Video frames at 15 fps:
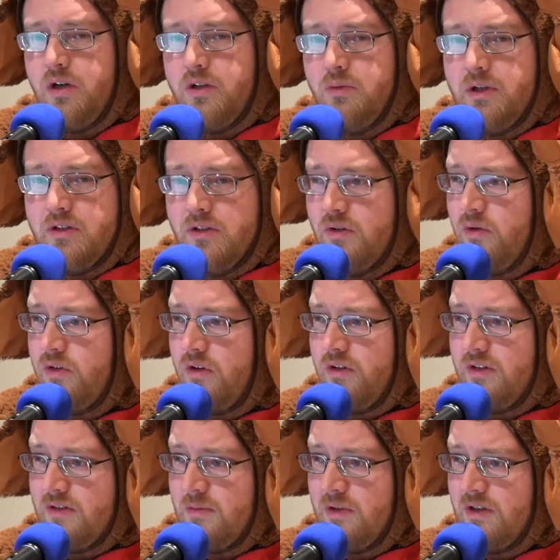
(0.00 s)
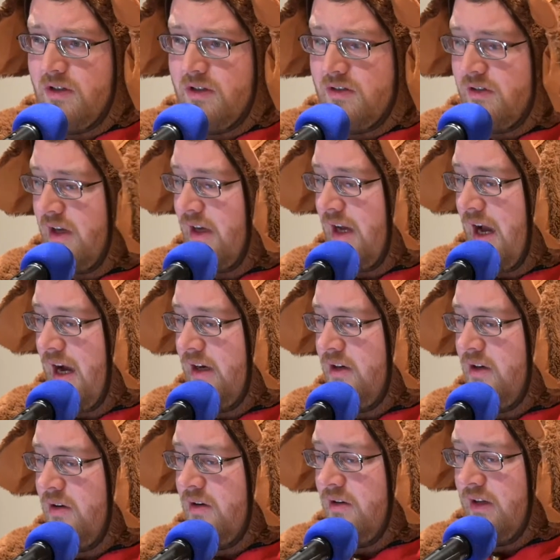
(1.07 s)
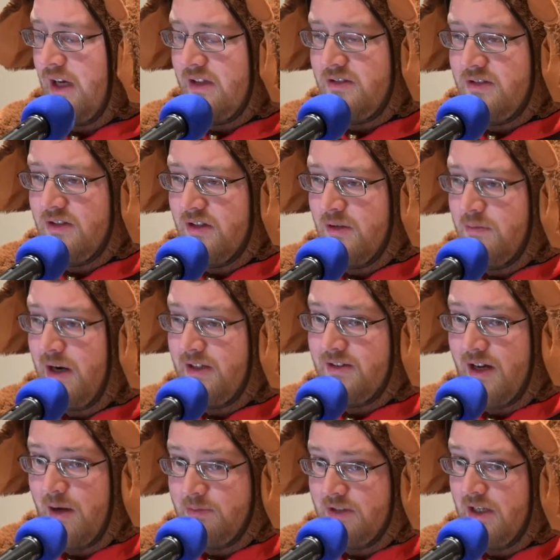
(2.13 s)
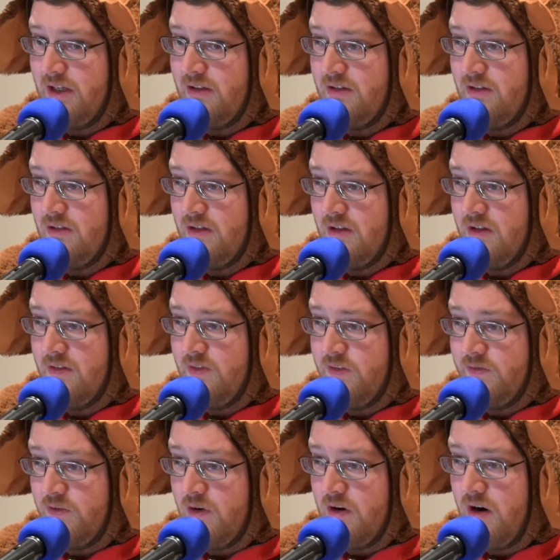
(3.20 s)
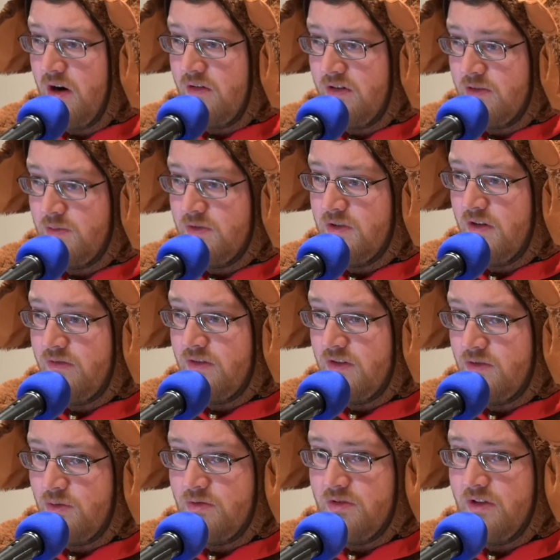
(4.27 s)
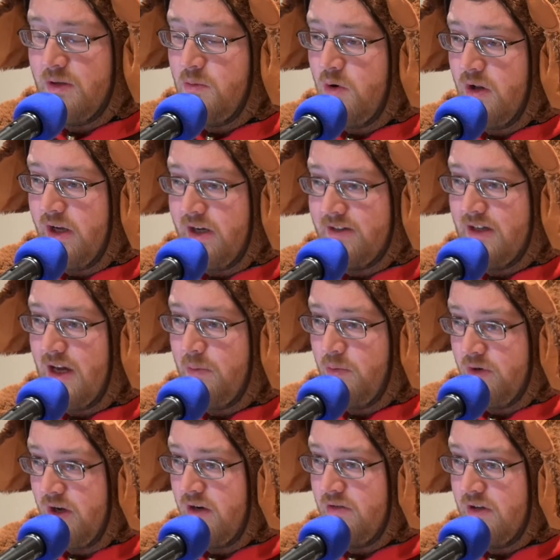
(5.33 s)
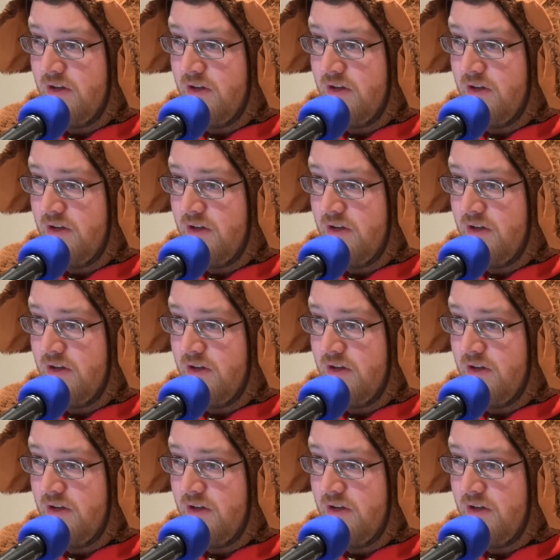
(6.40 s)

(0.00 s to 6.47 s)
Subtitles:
do we do with all these images? I know last year my top 10 for our Christmas services was really more like a top 100.